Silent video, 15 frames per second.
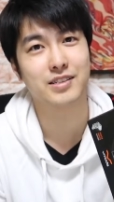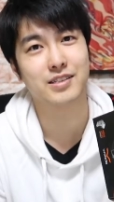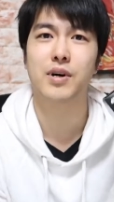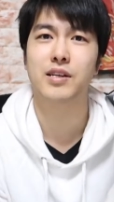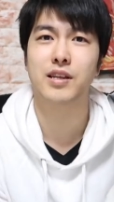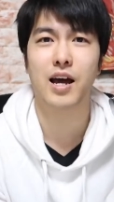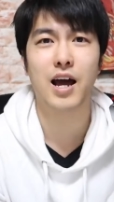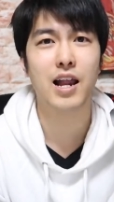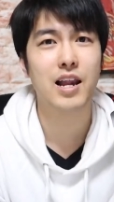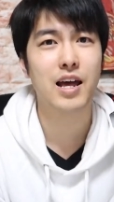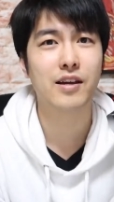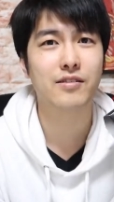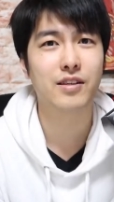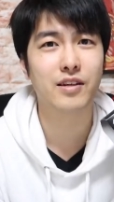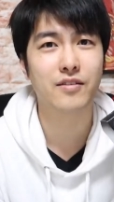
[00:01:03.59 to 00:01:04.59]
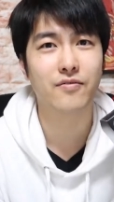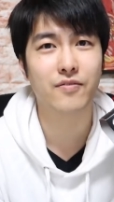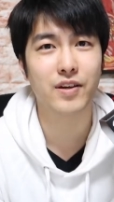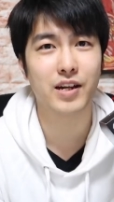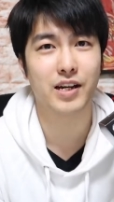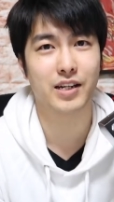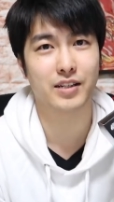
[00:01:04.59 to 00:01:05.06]
But I like this
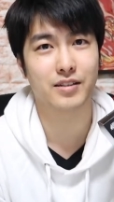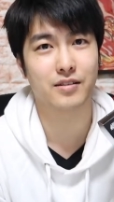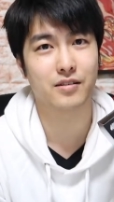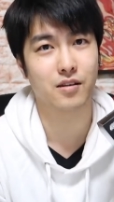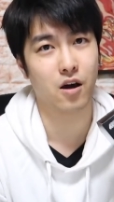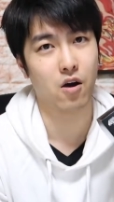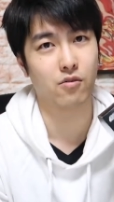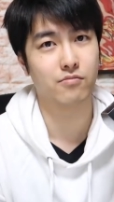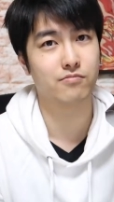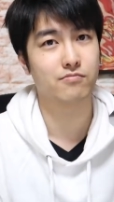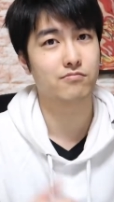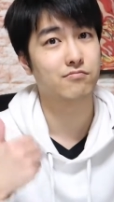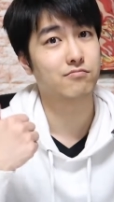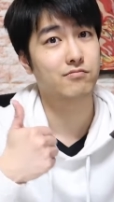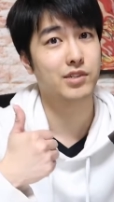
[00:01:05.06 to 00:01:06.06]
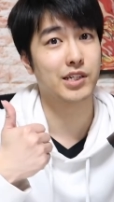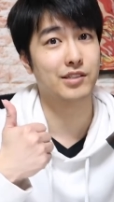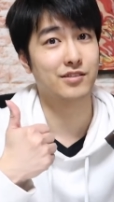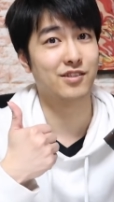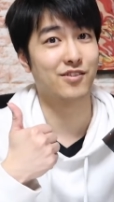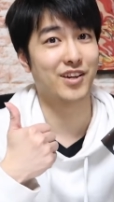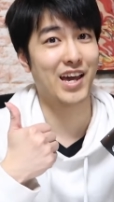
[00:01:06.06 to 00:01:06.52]
feeling, so
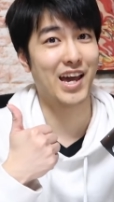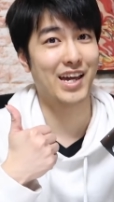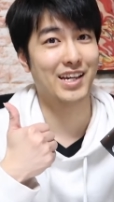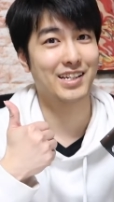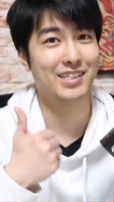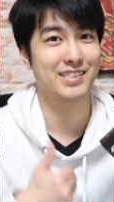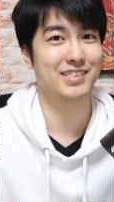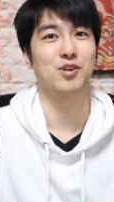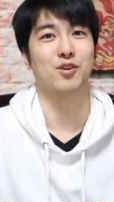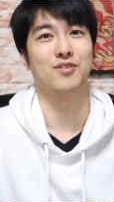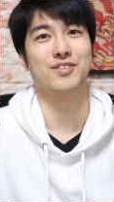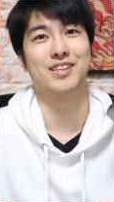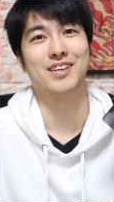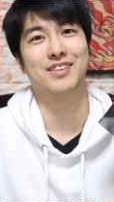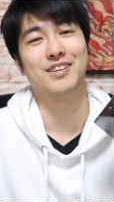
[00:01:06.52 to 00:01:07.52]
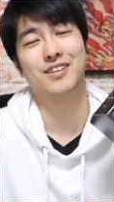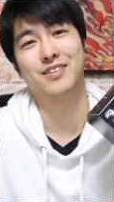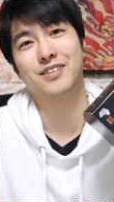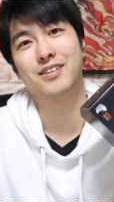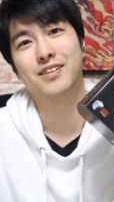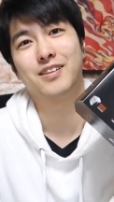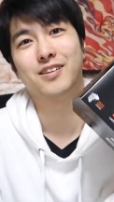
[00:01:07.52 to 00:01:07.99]
it's okay, because this
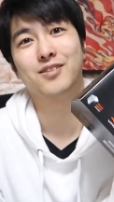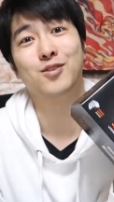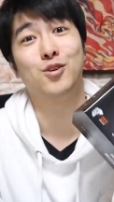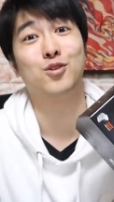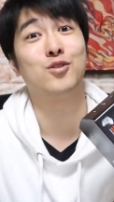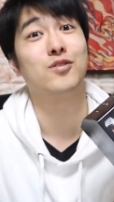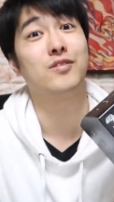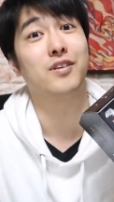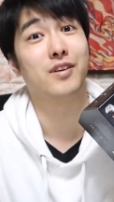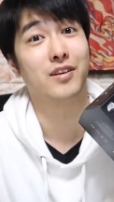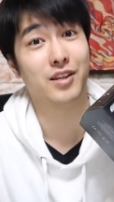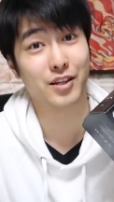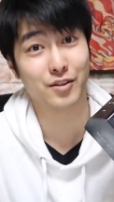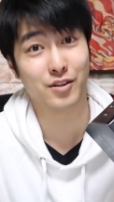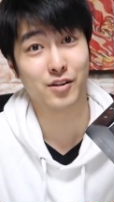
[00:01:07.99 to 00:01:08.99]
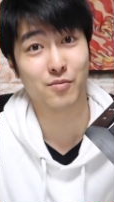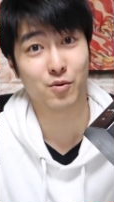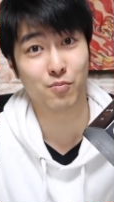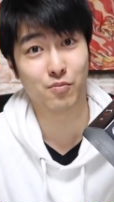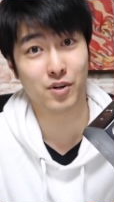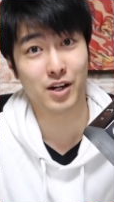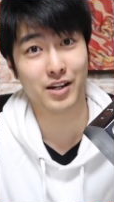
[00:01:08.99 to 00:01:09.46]
is not
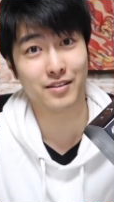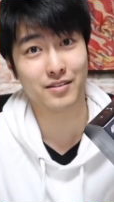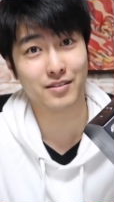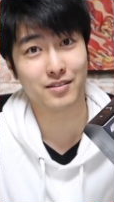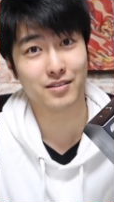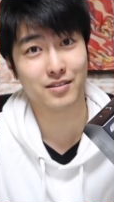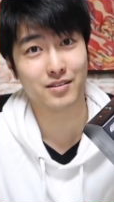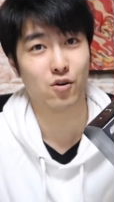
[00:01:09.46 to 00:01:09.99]
reasonable price,